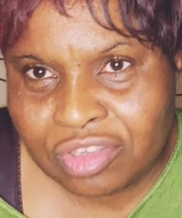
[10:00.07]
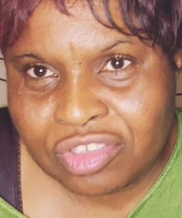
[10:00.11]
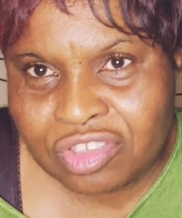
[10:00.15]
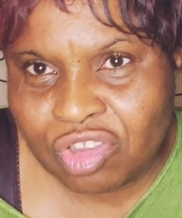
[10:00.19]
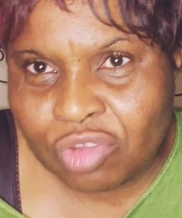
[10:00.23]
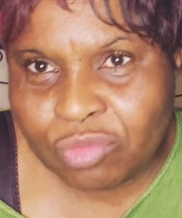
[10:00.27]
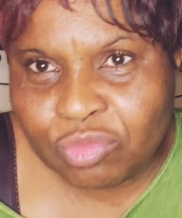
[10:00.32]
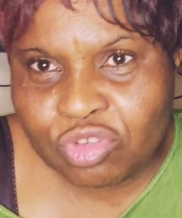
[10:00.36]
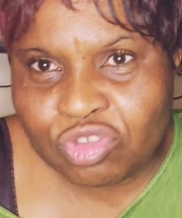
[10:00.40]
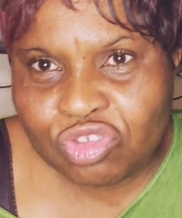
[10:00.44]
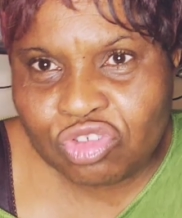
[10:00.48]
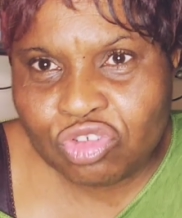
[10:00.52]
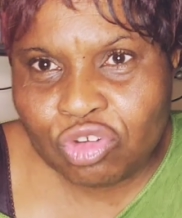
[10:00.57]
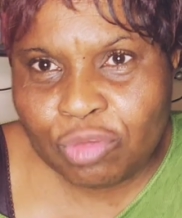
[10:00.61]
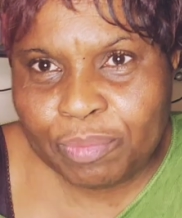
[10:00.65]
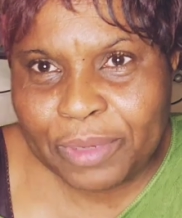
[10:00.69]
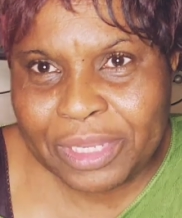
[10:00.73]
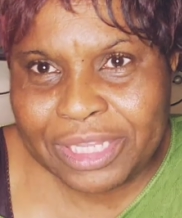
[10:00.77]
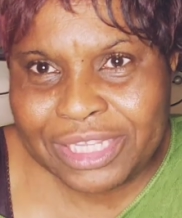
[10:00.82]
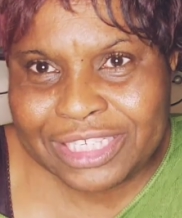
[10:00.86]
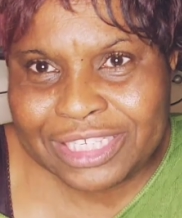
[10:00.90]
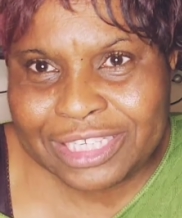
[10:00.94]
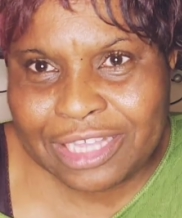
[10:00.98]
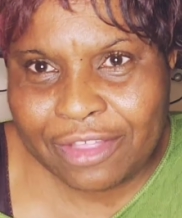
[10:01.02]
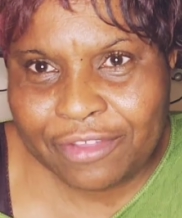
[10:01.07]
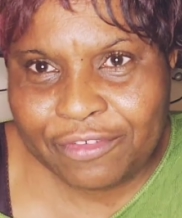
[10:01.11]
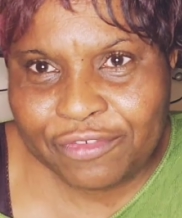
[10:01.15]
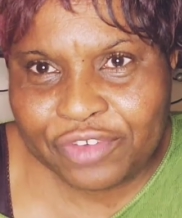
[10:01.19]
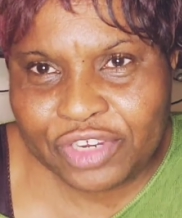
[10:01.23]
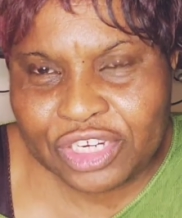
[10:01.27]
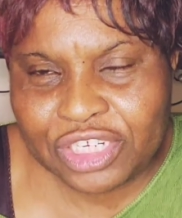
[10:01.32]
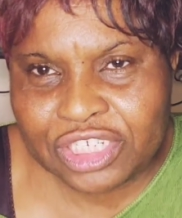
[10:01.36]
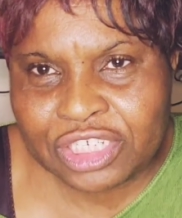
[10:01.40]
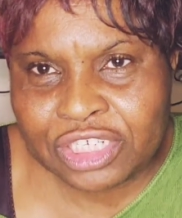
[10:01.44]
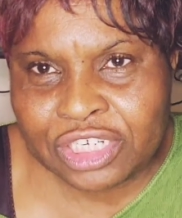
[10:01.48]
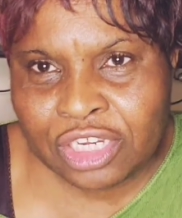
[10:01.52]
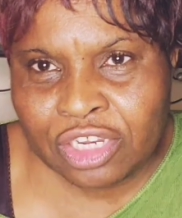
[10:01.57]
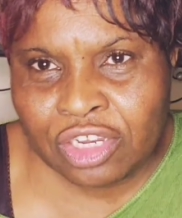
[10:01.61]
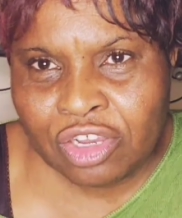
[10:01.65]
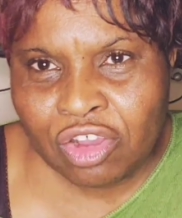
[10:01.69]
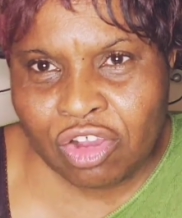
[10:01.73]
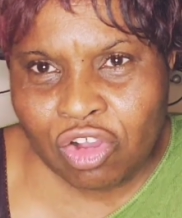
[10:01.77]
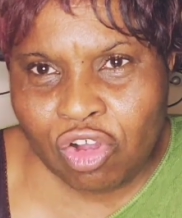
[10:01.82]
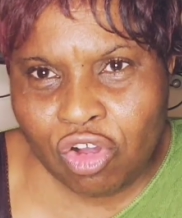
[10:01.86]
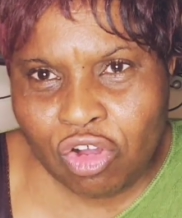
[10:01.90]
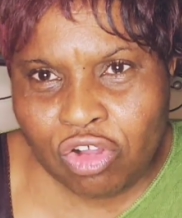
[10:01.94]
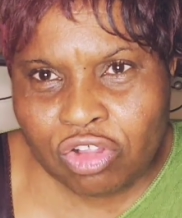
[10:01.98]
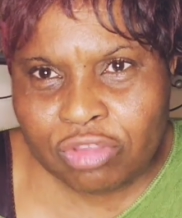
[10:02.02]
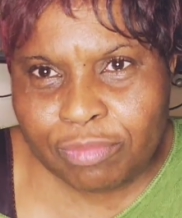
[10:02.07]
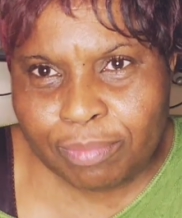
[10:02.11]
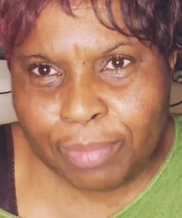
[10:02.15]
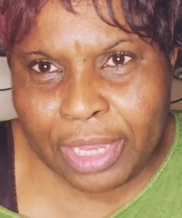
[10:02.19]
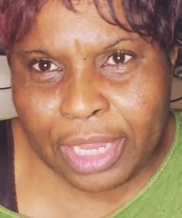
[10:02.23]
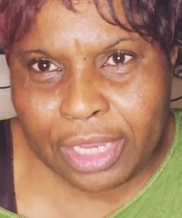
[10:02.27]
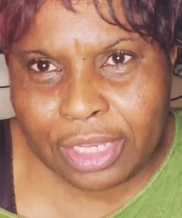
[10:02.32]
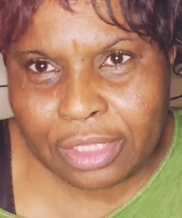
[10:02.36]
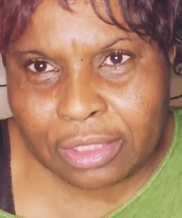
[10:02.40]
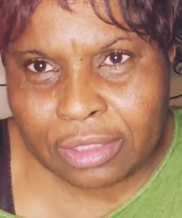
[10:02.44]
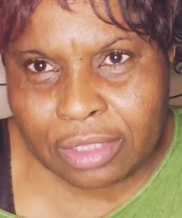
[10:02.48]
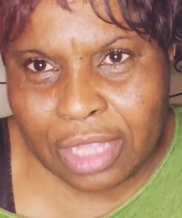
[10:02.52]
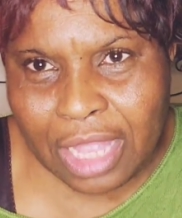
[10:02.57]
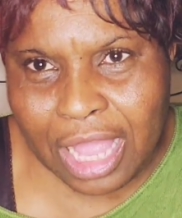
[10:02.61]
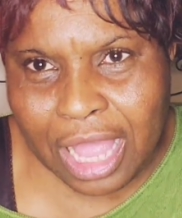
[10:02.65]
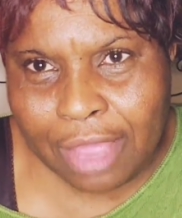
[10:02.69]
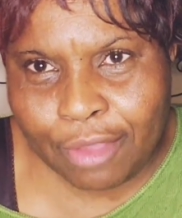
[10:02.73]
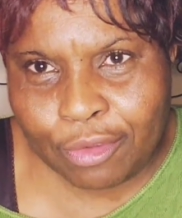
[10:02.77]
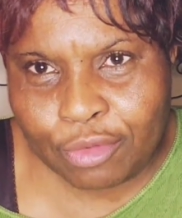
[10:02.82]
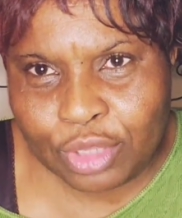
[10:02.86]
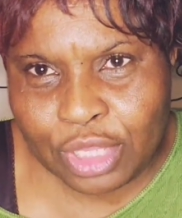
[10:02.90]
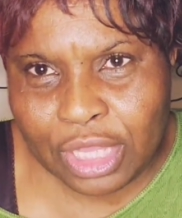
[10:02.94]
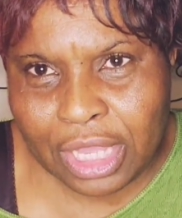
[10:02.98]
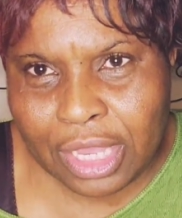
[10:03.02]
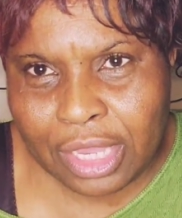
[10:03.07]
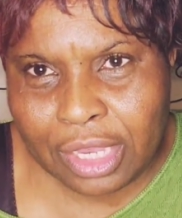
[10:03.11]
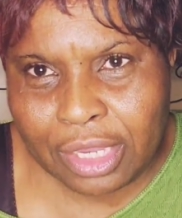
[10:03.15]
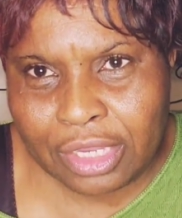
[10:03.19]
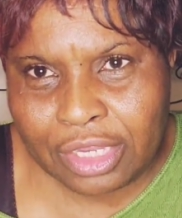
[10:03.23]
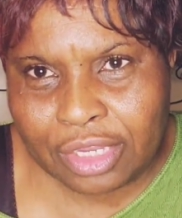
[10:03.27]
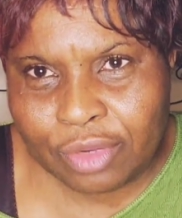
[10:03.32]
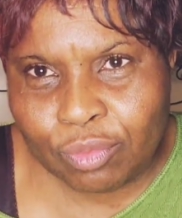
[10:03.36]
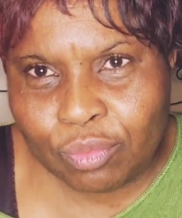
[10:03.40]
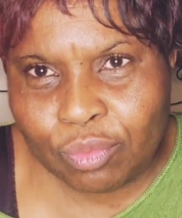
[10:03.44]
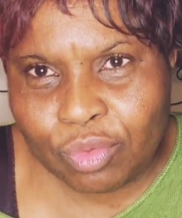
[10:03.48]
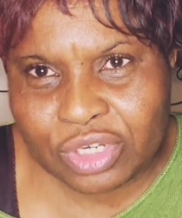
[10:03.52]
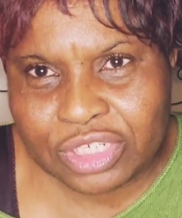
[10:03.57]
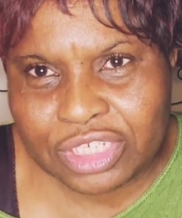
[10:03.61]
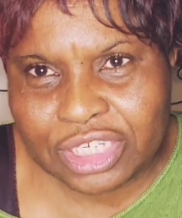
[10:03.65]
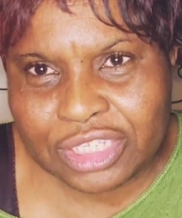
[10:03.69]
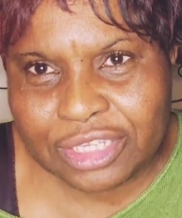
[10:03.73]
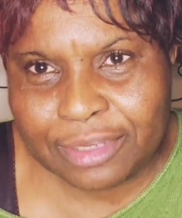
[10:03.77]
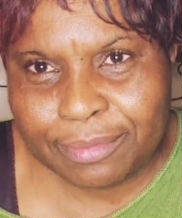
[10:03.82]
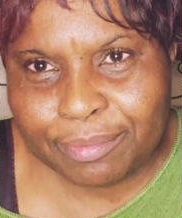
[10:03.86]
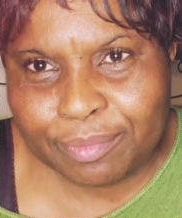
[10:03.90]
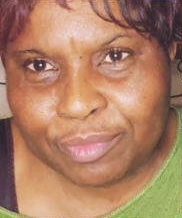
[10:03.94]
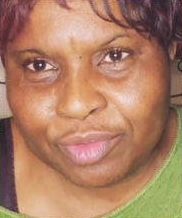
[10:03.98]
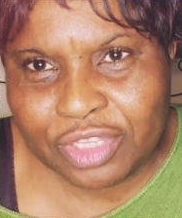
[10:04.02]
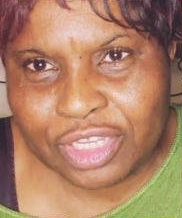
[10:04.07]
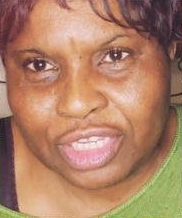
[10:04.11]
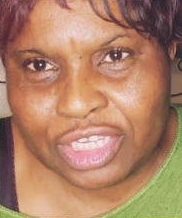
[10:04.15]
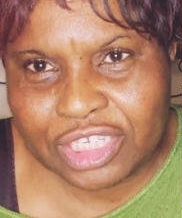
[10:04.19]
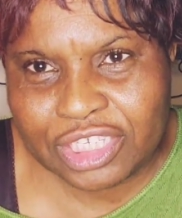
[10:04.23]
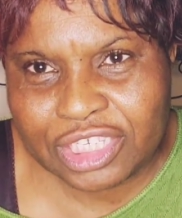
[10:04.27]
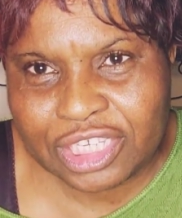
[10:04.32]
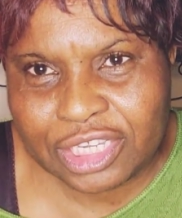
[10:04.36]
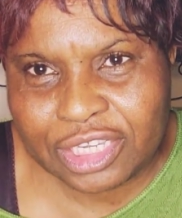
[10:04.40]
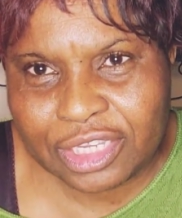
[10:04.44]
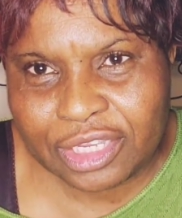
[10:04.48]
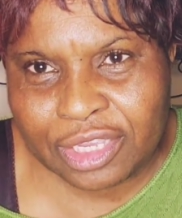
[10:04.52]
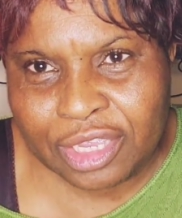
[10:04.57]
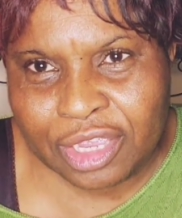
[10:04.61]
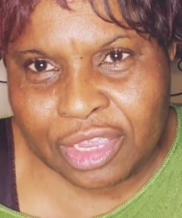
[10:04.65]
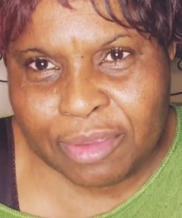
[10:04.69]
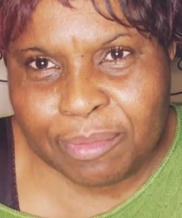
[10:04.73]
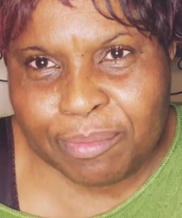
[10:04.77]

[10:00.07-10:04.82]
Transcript: some stupid, selfish old men out there in Washington, D.C.,